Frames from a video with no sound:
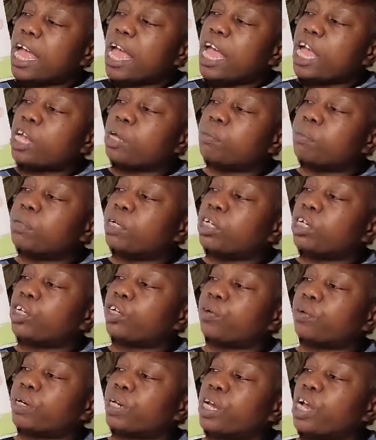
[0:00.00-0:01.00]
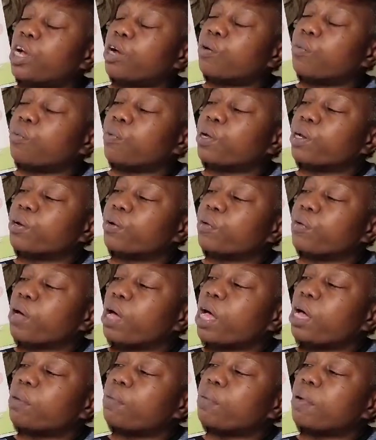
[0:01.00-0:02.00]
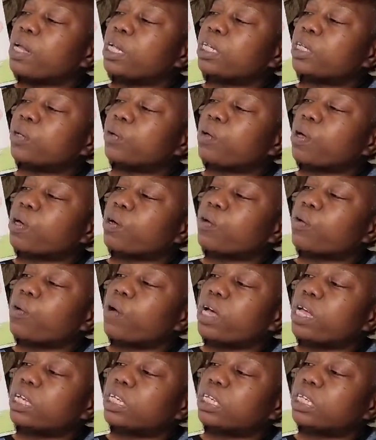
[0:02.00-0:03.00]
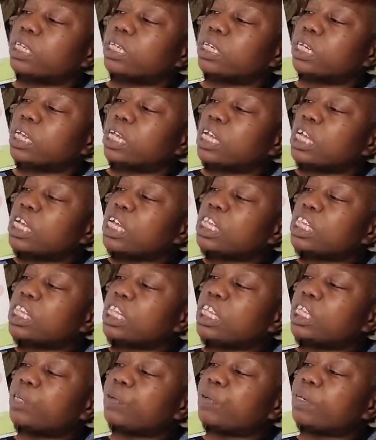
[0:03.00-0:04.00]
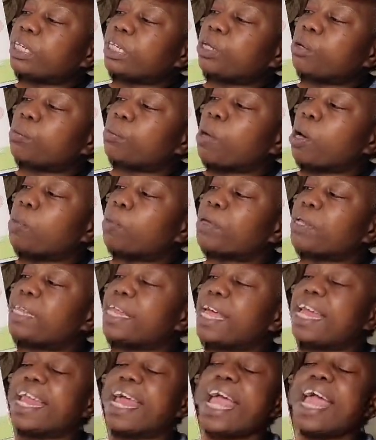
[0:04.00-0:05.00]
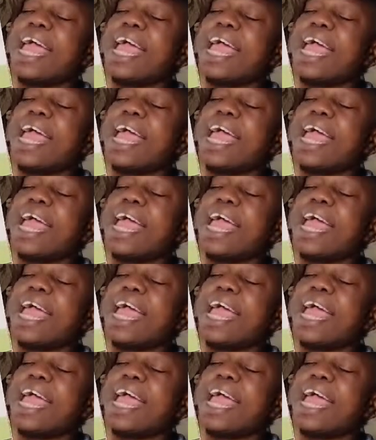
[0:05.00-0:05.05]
A mystery, a riddle, a puzzle, a quest. This was the moment that